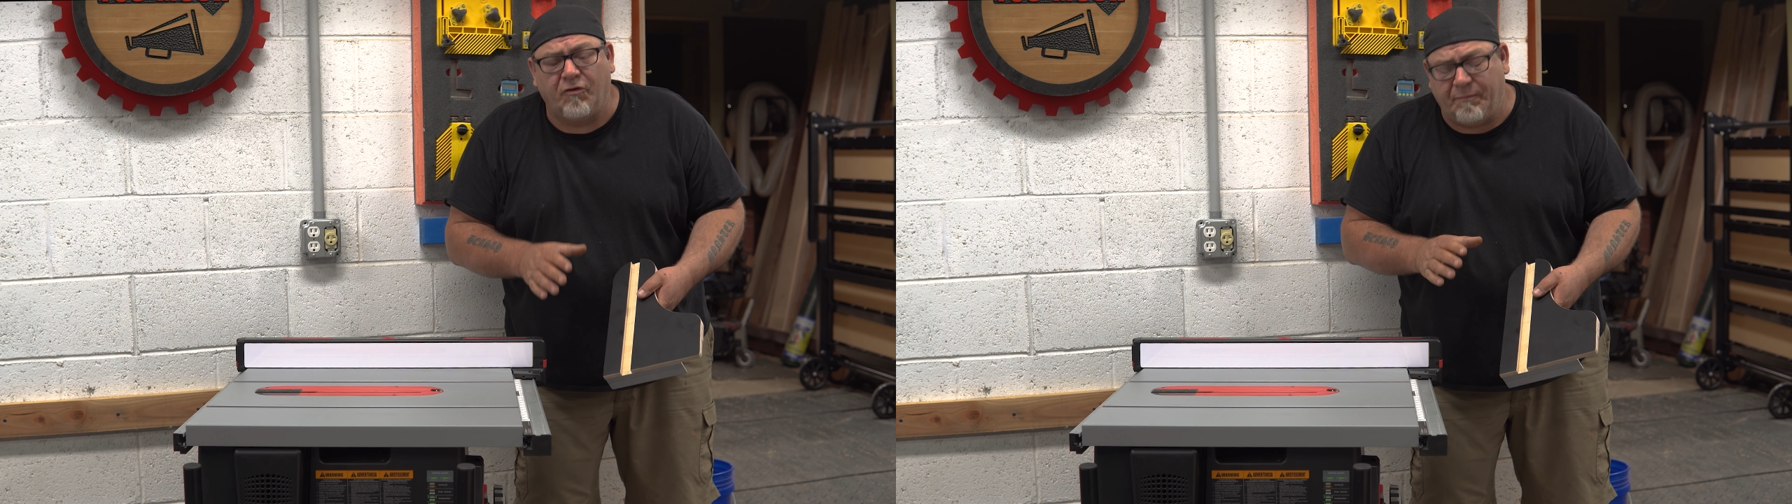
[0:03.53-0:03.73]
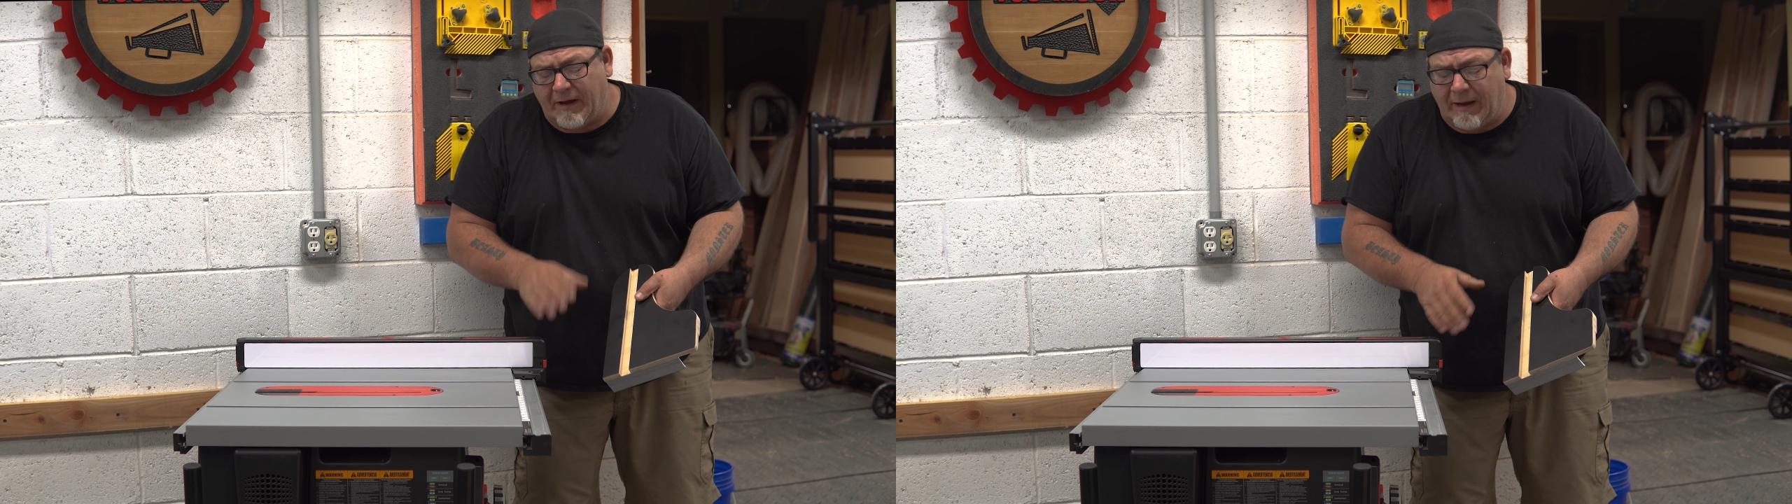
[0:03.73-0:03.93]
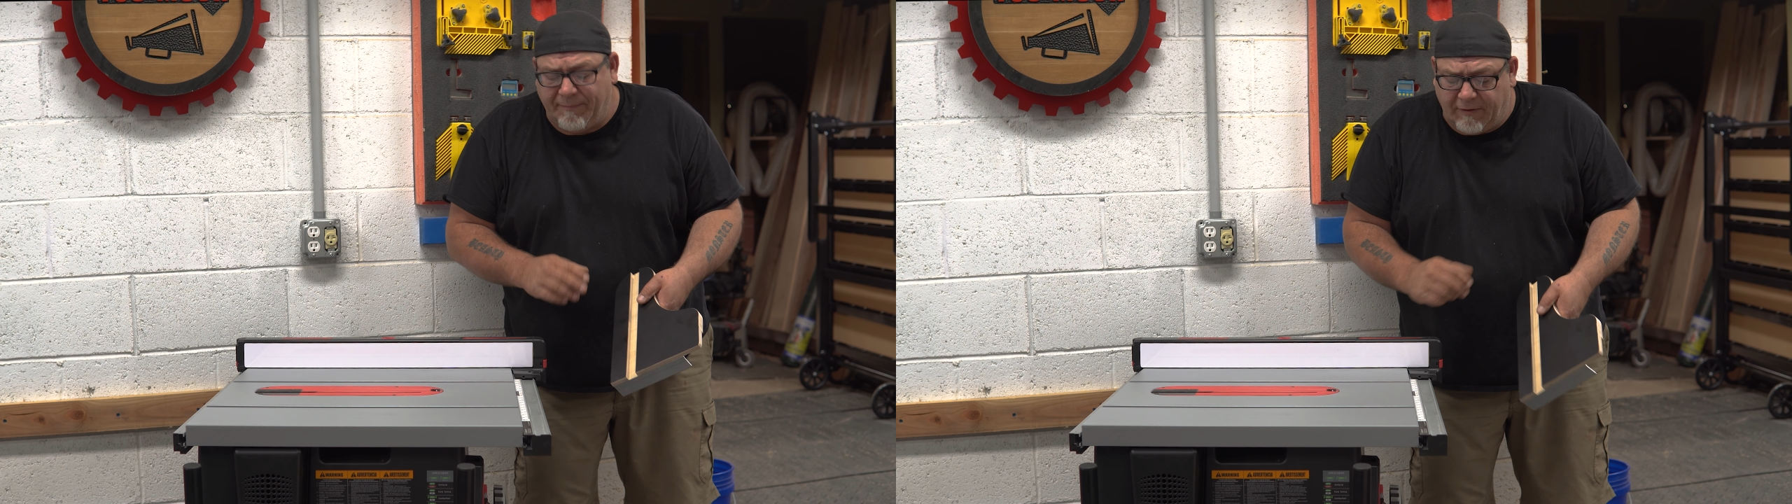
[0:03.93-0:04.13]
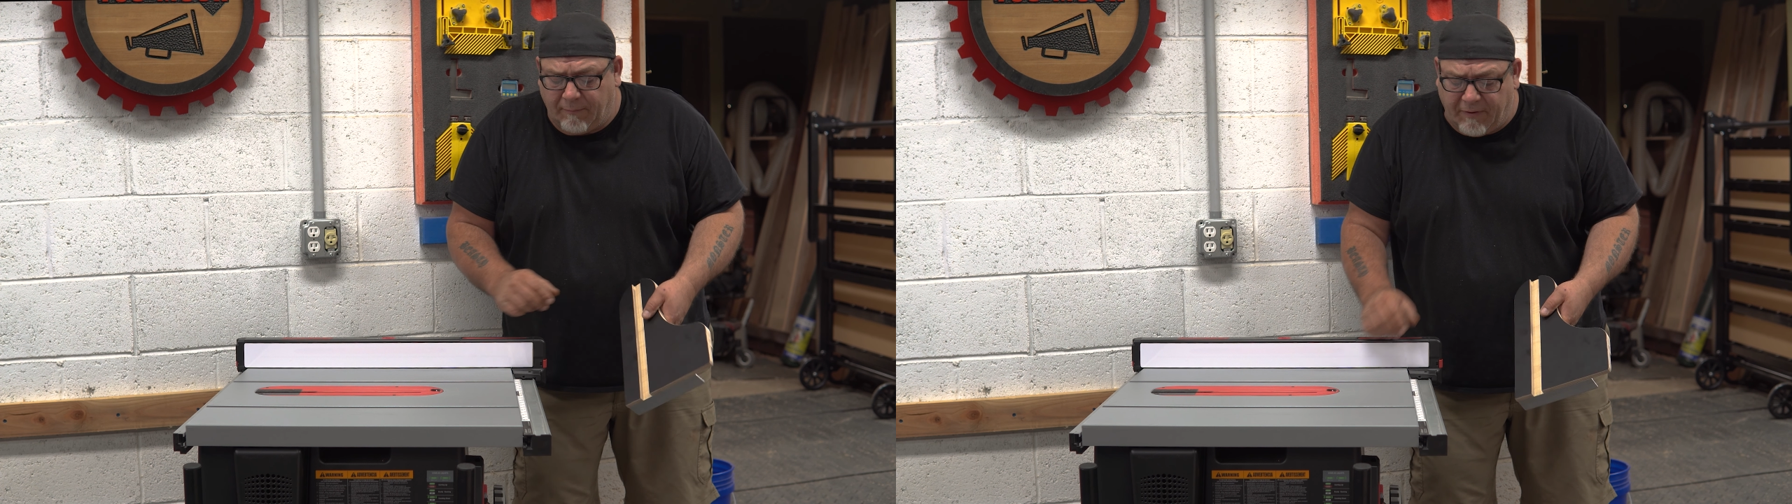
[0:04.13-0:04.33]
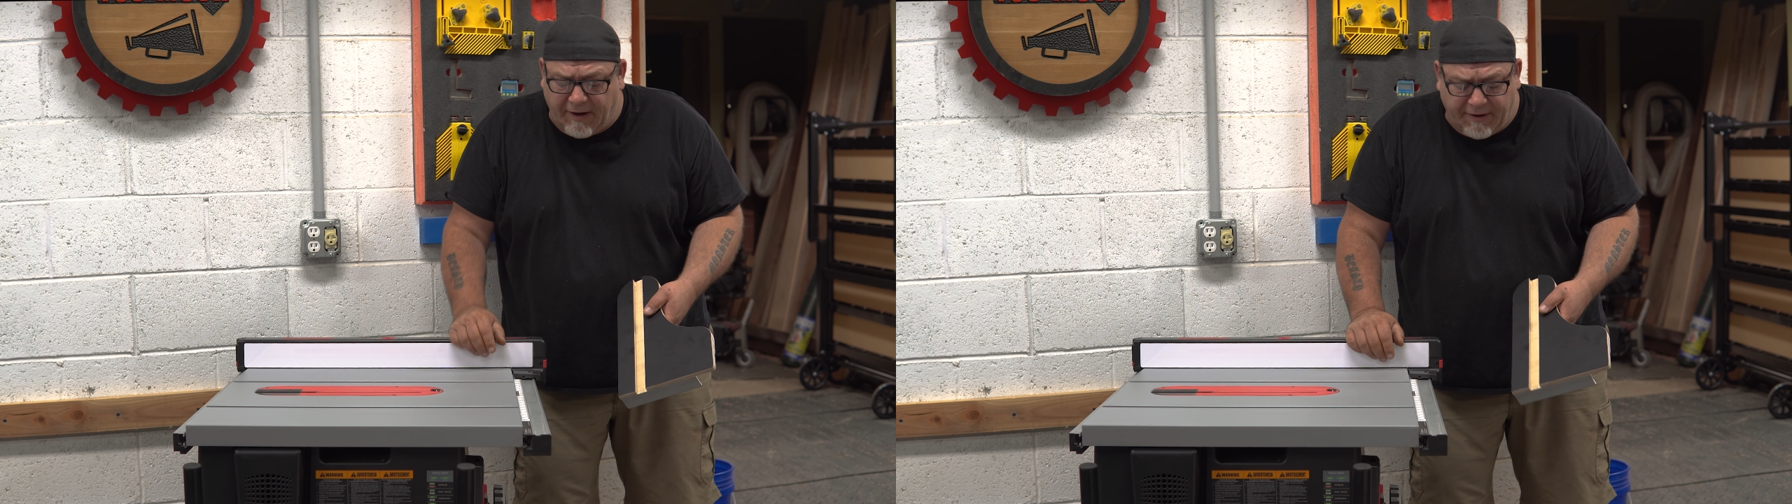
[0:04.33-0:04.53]
most
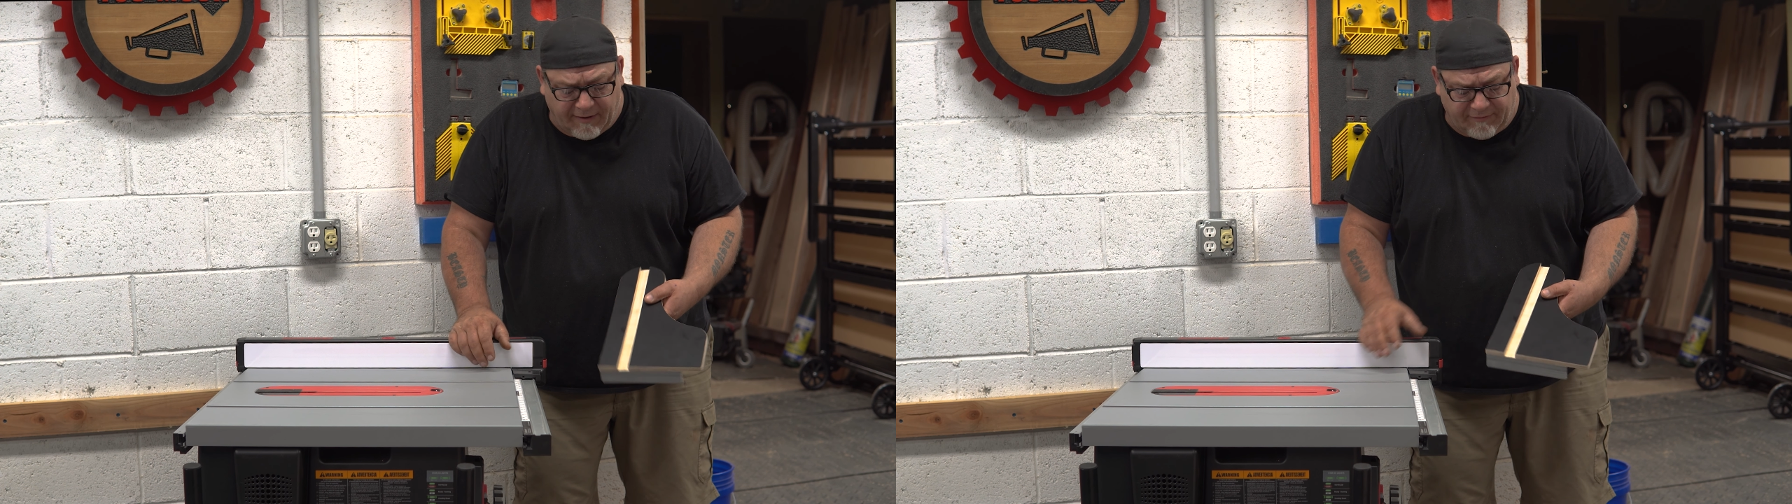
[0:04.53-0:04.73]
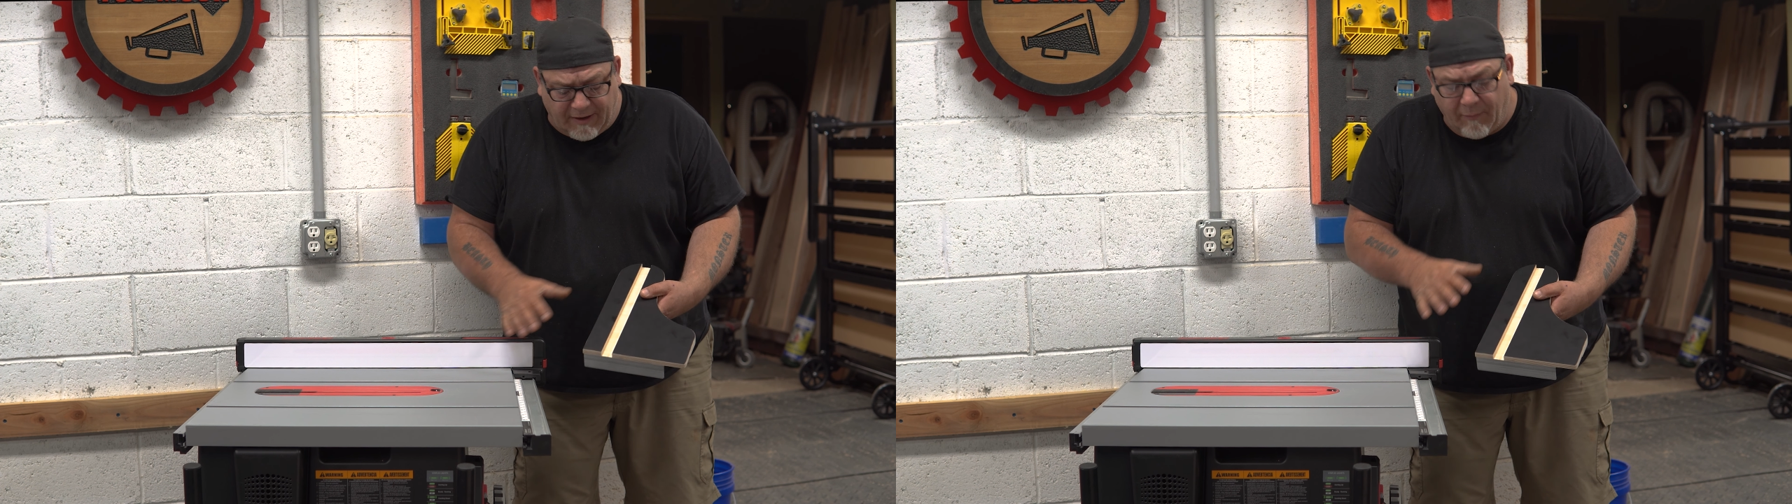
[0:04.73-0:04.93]
popular products.